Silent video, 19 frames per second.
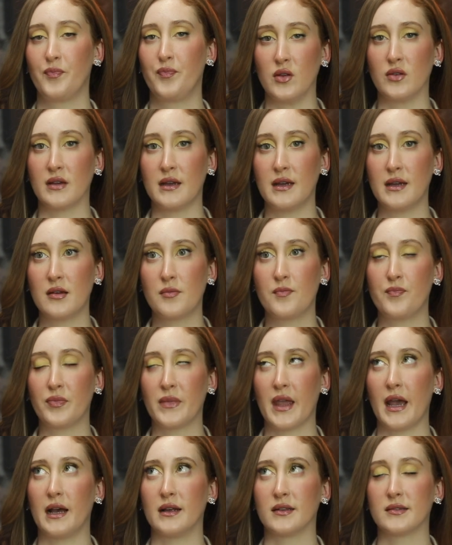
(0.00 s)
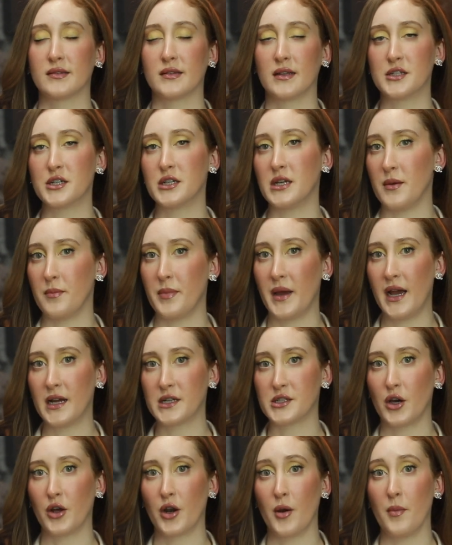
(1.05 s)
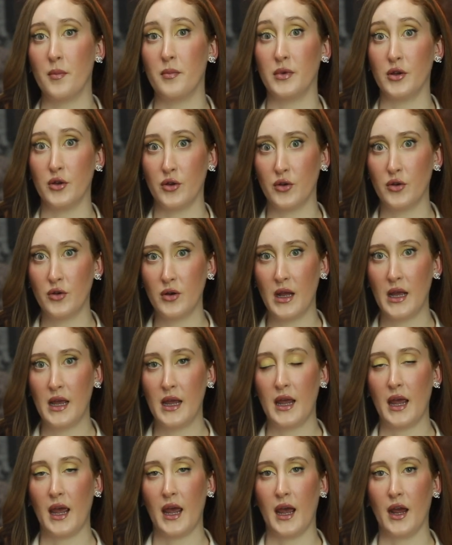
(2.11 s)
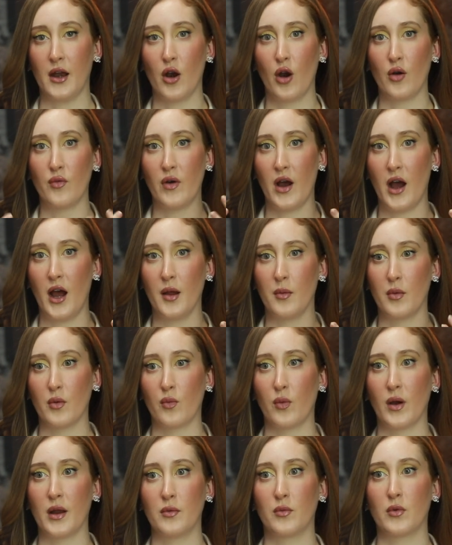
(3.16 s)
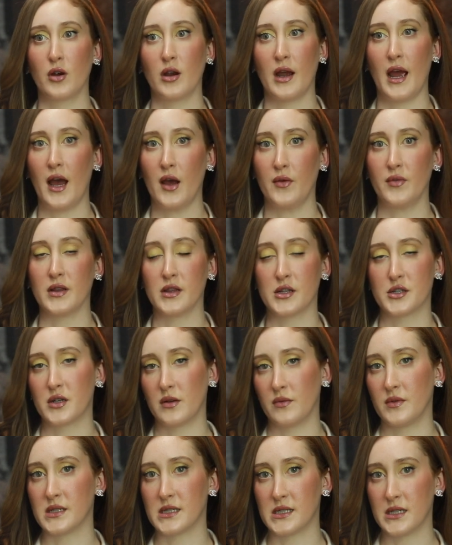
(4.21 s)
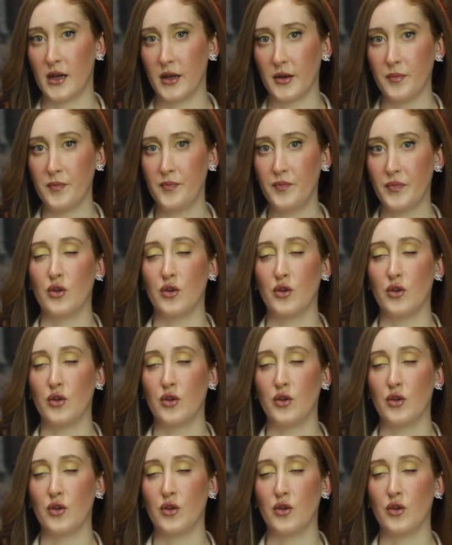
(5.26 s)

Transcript: Music has such an impact on our mood and our vibe when we're having the service done.